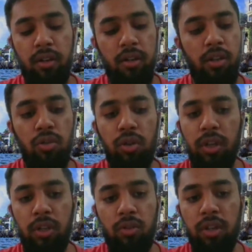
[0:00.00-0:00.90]
you
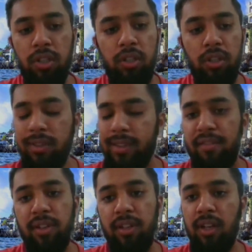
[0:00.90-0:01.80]
can never
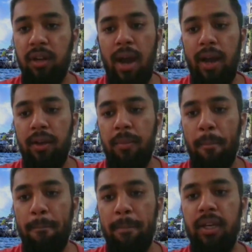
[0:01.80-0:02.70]
look back,
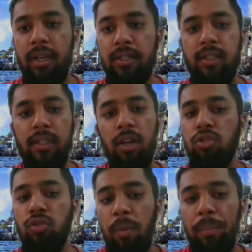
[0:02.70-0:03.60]
because there's
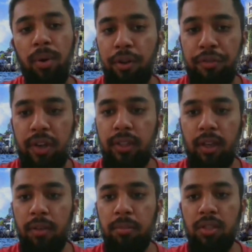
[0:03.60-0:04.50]
no perfect
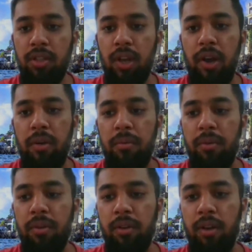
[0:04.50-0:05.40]
time to start.
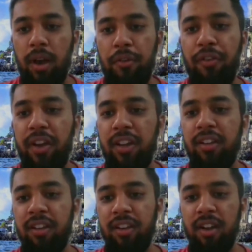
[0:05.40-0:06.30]
I find
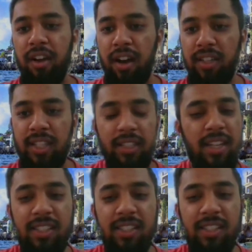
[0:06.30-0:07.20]

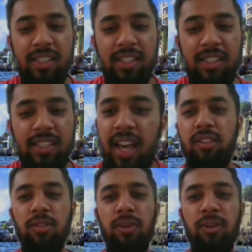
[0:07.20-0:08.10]
sometimes I just get
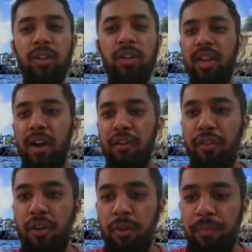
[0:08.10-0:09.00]
stuck into it when I'm at
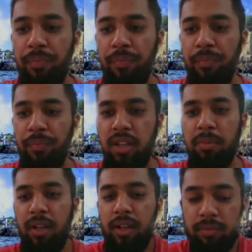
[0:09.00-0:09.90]
fault. I
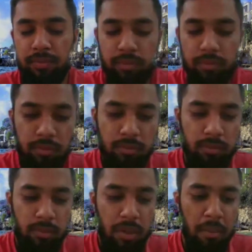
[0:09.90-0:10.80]
just be like,
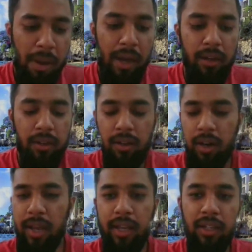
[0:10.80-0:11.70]
man,
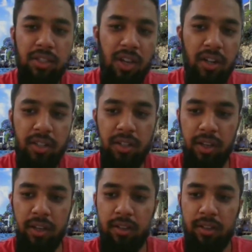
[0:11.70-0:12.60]
I ain't gonna start today.